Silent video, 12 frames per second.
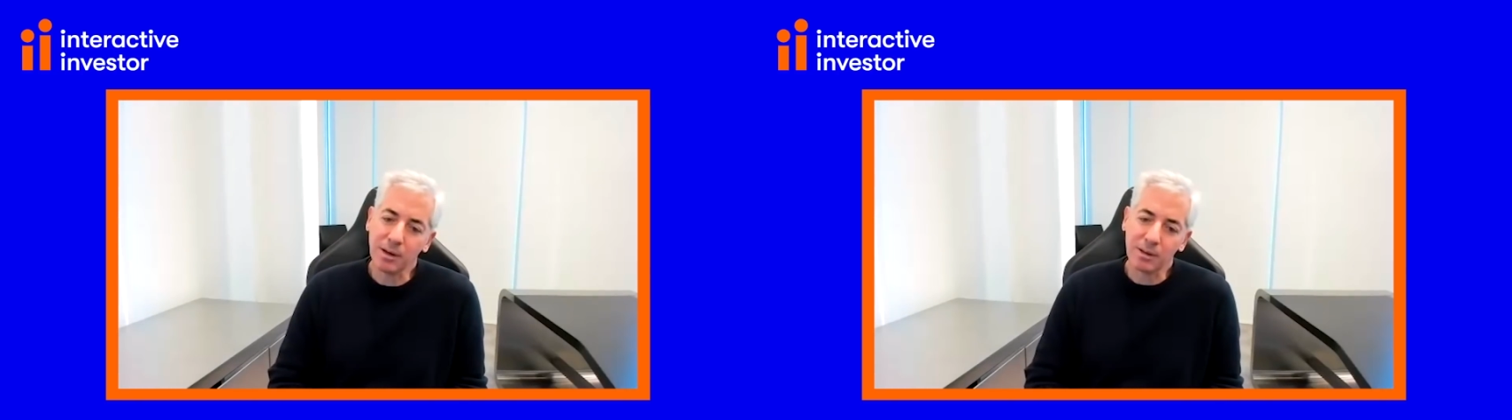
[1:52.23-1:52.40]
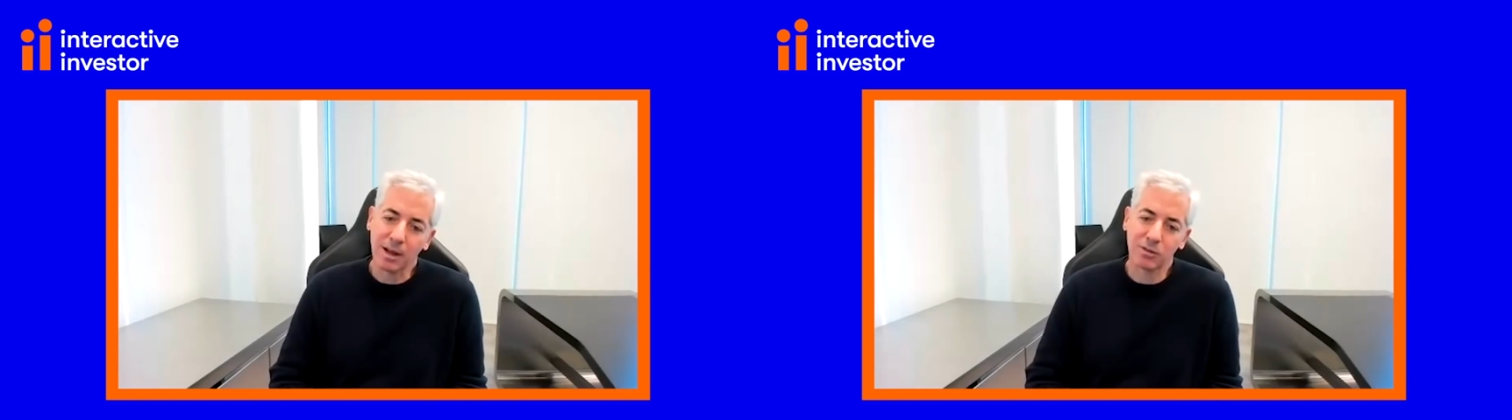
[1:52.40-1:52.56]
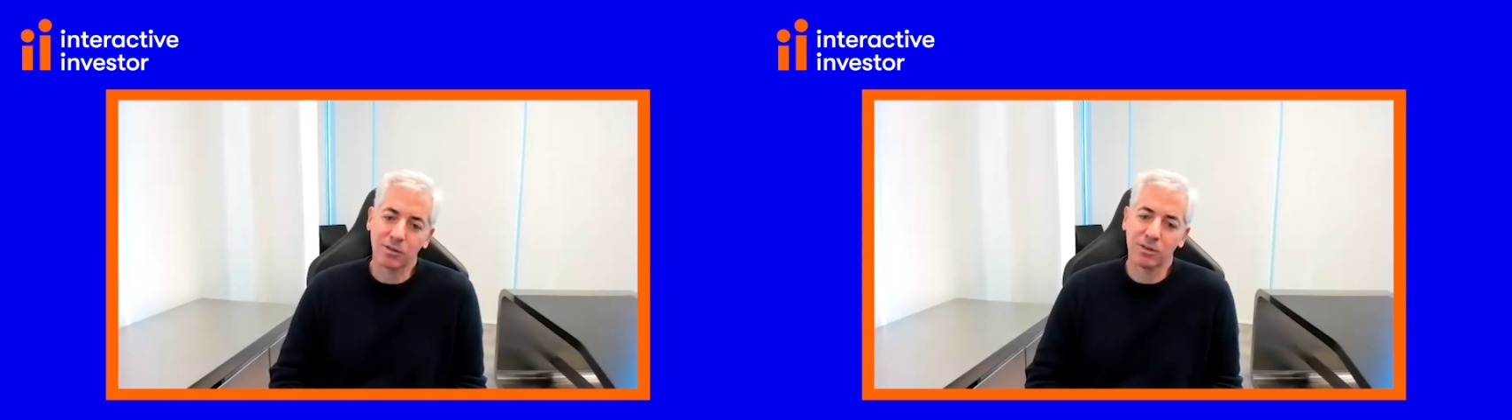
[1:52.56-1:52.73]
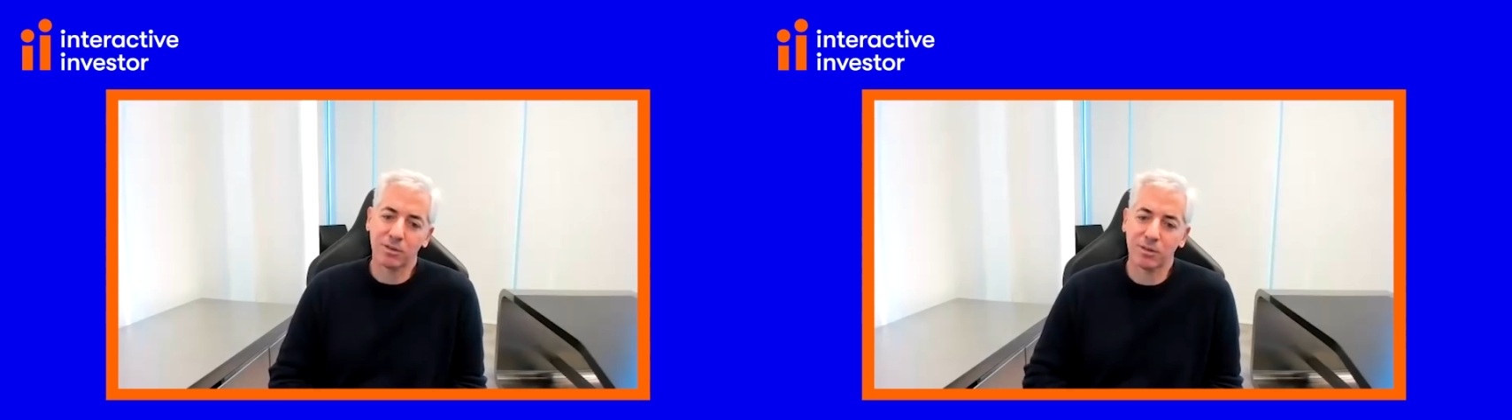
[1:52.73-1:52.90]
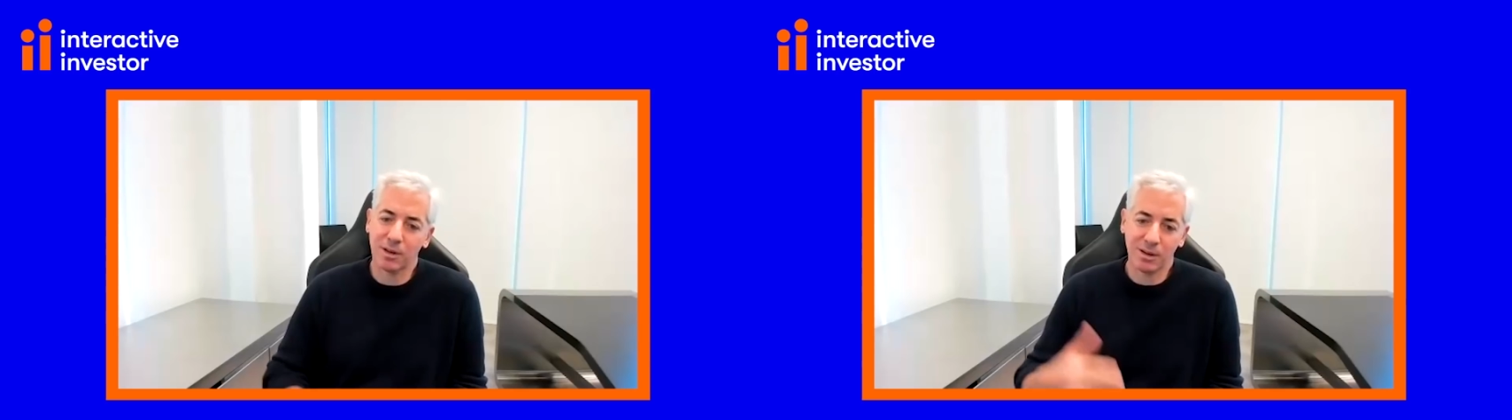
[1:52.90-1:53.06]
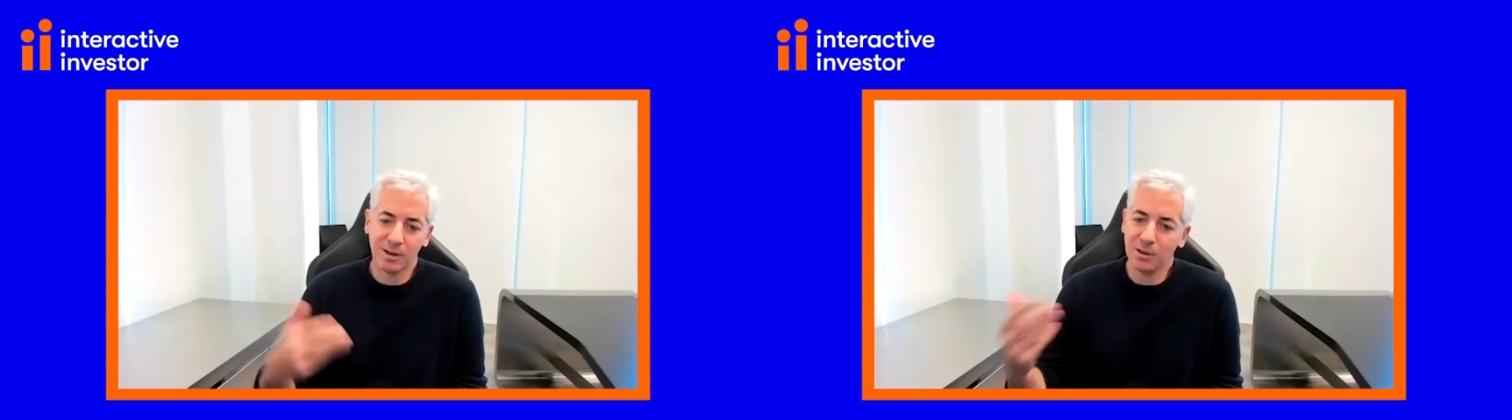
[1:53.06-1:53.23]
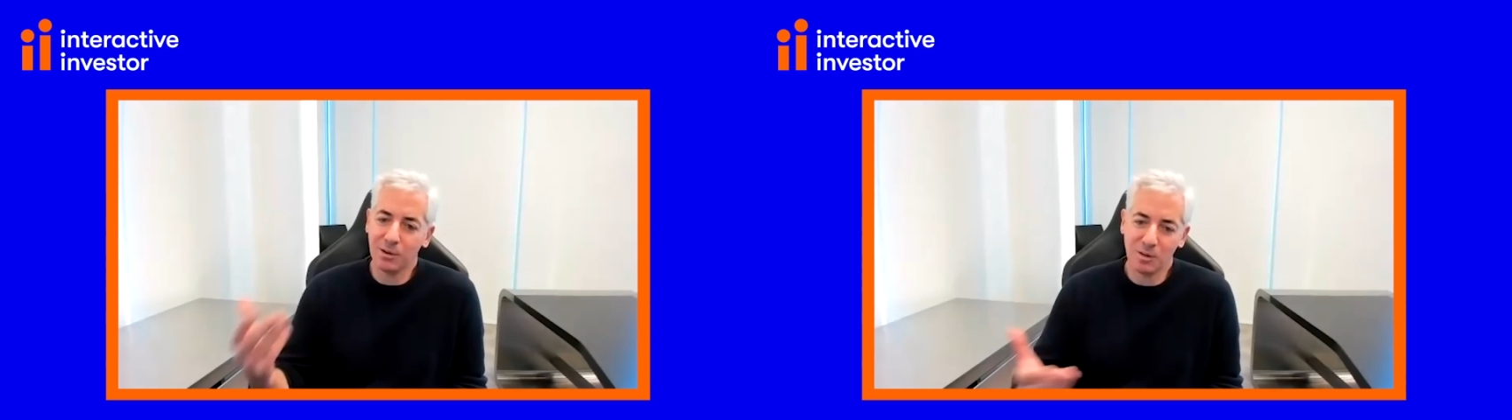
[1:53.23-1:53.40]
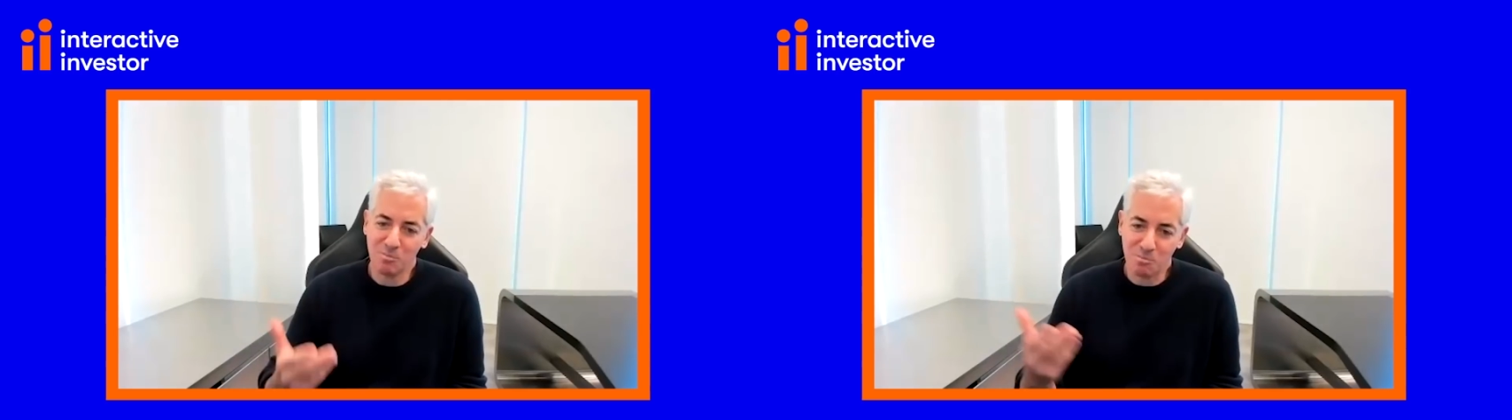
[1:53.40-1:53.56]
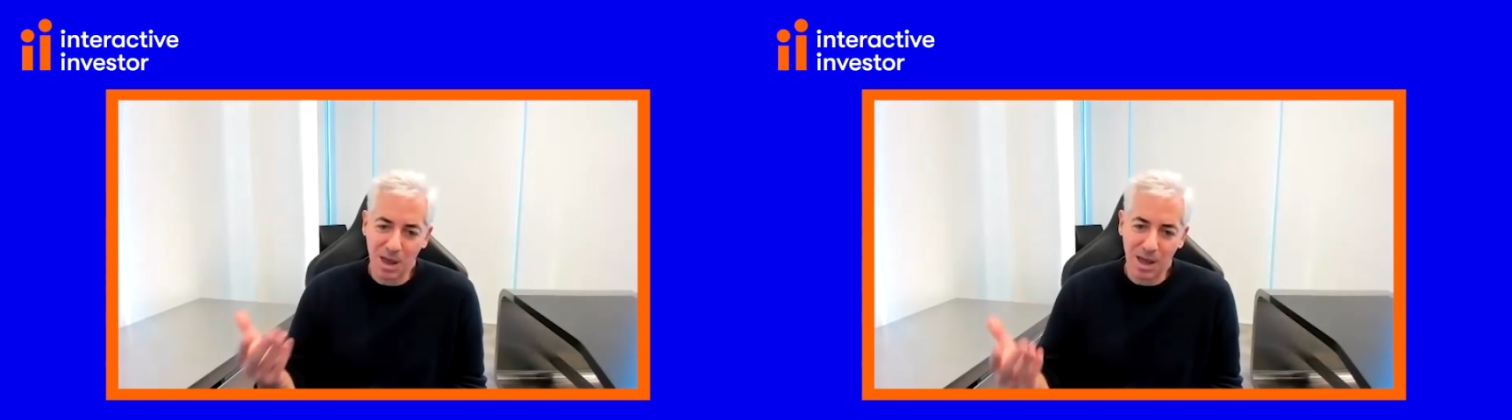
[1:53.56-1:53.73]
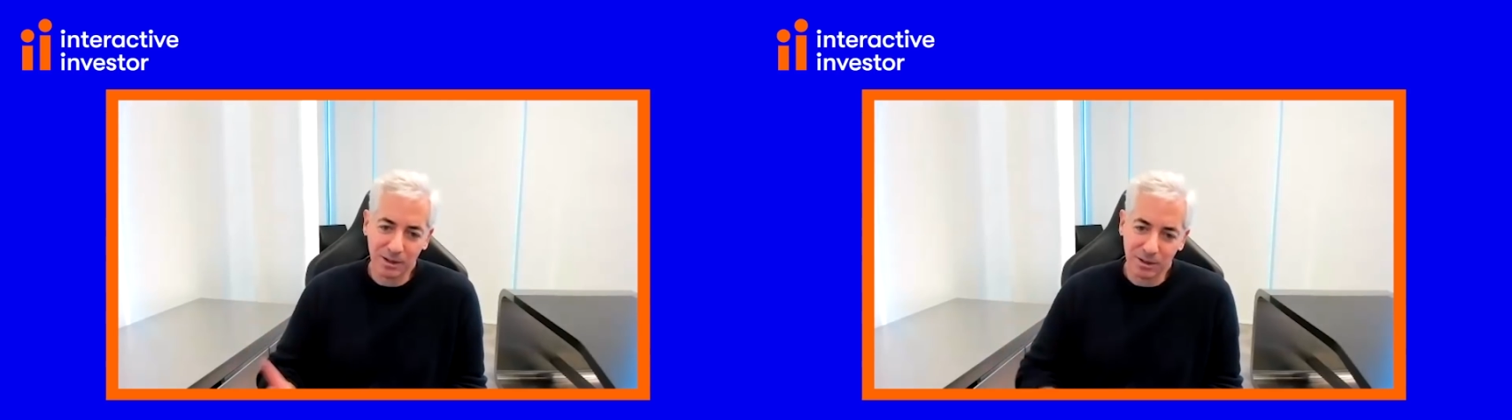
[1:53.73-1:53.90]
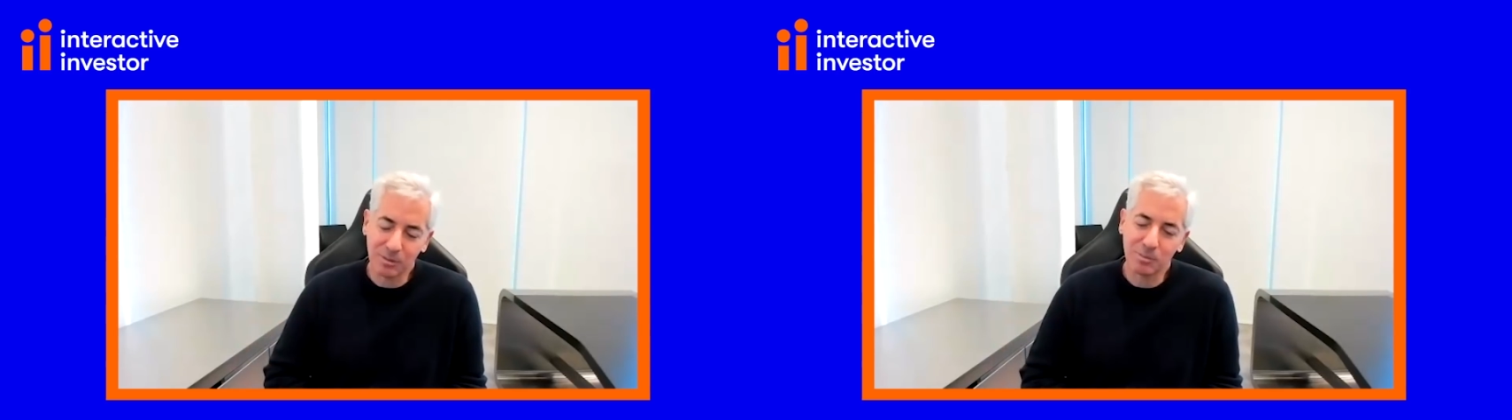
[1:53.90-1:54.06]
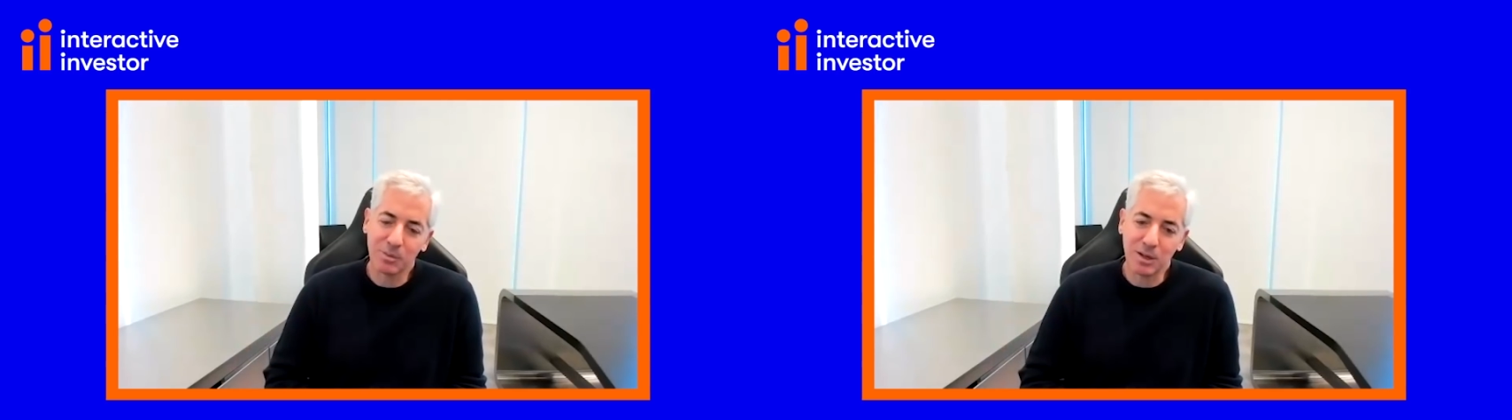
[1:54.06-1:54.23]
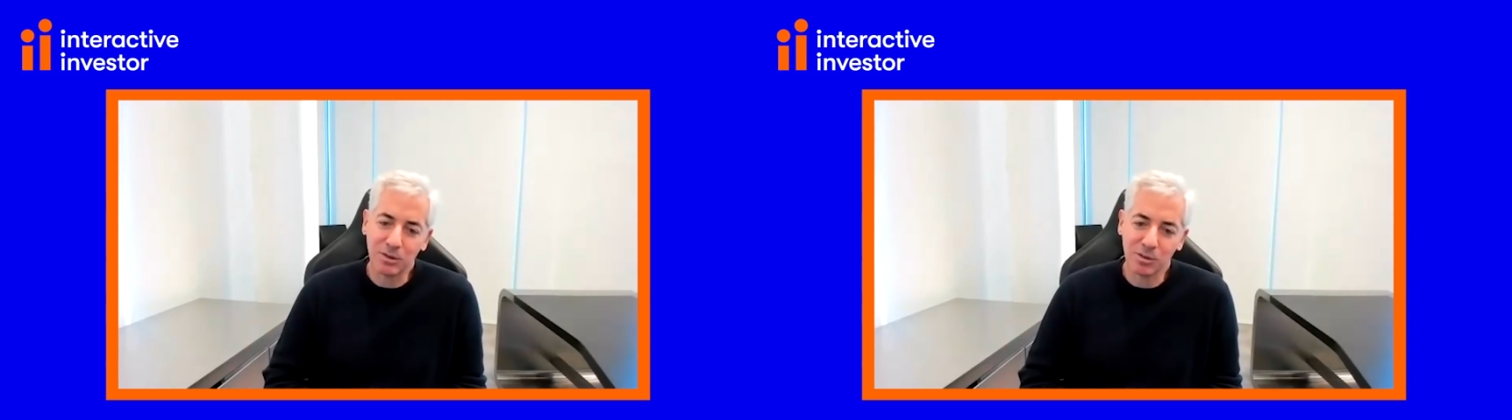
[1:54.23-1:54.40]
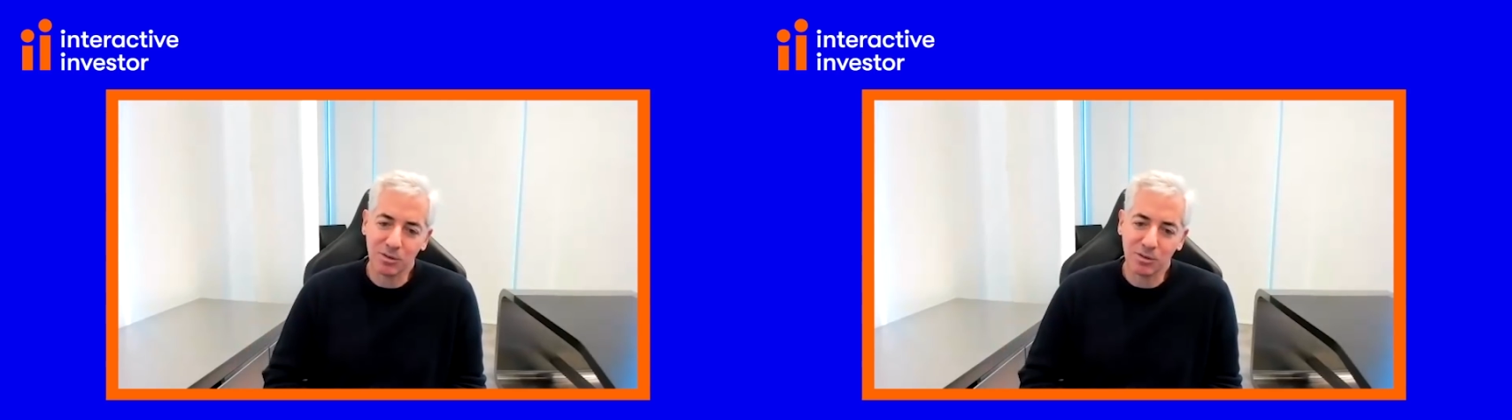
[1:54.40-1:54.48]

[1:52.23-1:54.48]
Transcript: And that's you know, an embedded piece